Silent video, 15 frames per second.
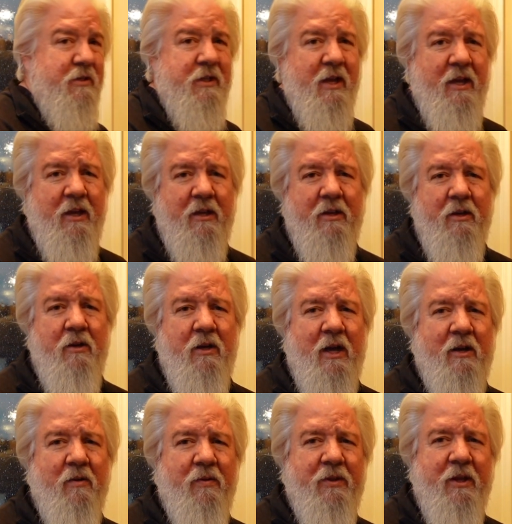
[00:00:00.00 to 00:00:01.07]
tank I
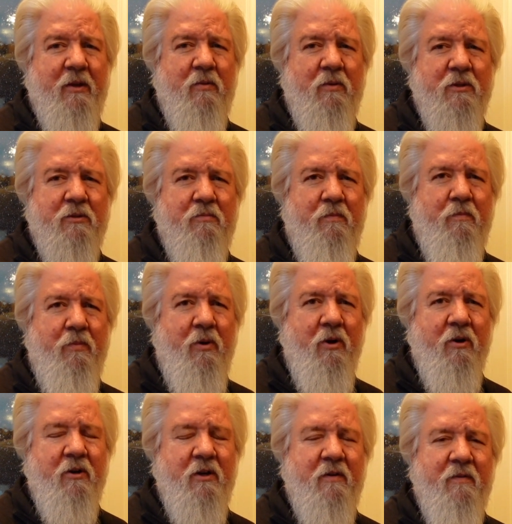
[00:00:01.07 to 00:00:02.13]
don't think was
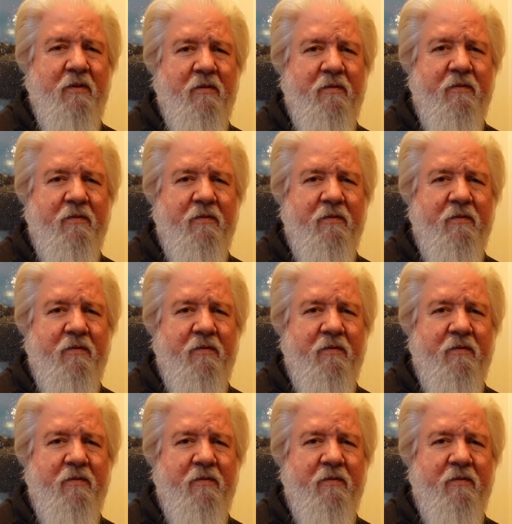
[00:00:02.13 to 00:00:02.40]
part of the